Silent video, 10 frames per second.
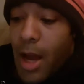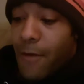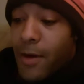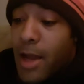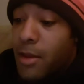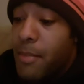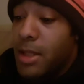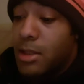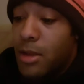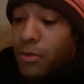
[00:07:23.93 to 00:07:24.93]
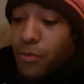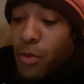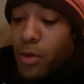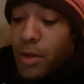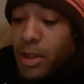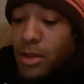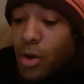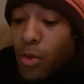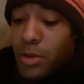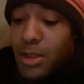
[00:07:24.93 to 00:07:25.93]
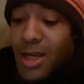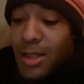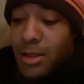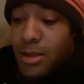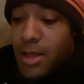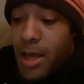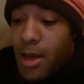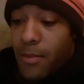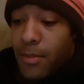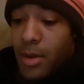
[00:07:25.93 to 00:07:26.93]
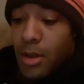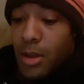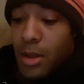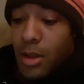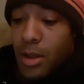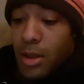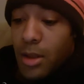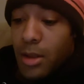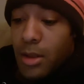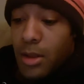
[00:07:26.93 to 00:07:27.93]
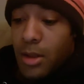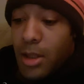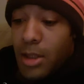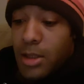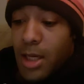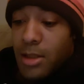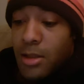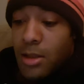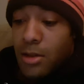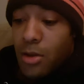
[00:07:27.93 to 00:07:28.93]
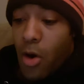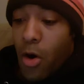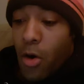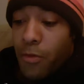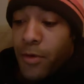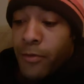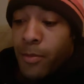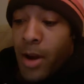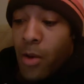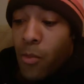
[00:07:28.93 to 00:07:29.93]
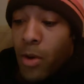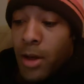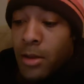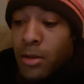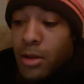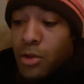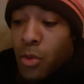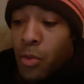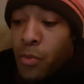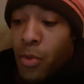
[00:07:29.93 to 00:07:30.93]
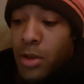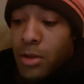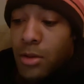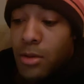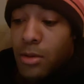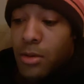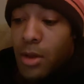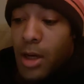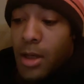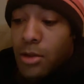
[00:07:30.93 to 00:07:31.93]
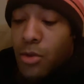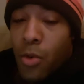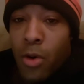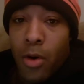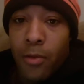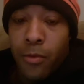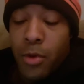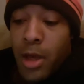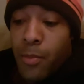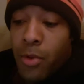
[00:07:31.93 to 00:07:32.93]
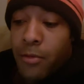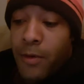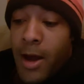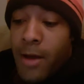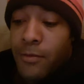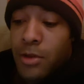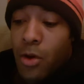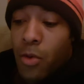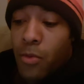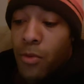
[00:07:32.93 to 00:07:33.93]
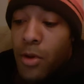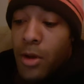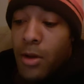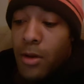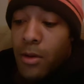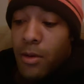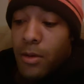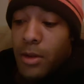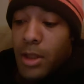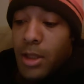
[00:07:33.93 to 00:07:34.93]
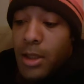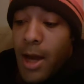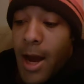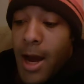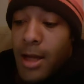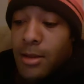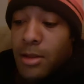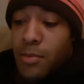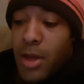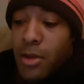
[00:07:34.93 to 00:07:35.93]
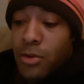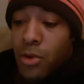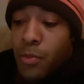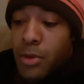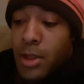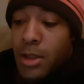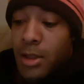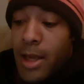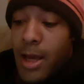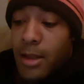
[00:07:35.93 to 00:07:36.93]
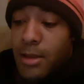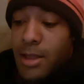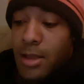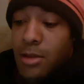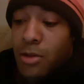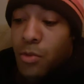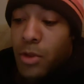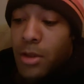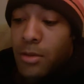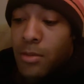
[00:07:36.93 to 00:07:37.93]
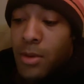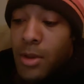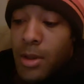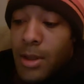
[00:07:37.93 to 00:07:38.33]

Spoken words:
I forgot to mention for the Colts-Texans game, the Texans are favored by one, a total point score of 48.5. So the odds makers are predicting that the Texans win